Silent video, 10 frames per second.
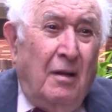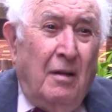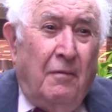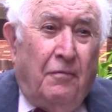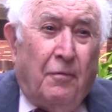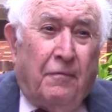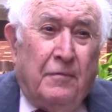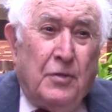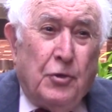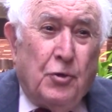if your
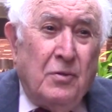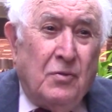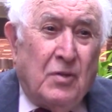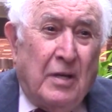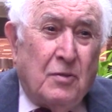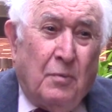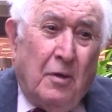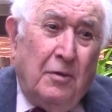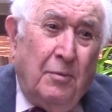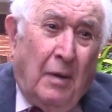physician says,
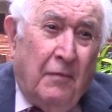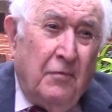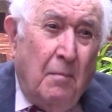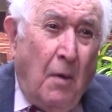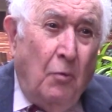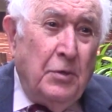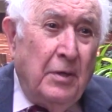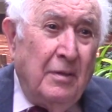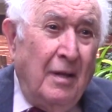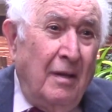well, you have
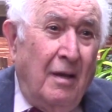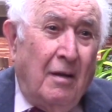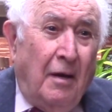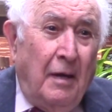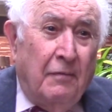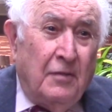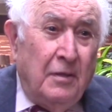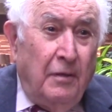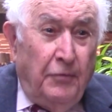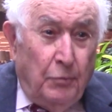pneumonia and I have to
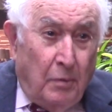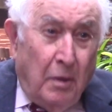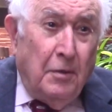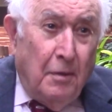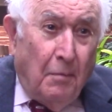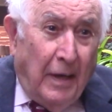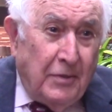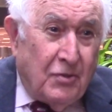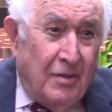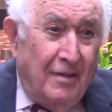give you
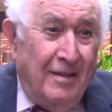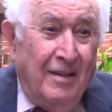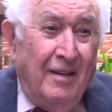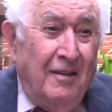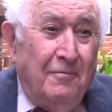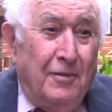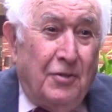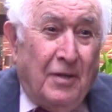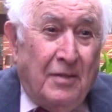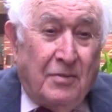clindamycin,
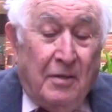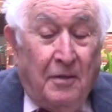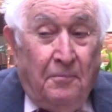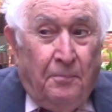which has a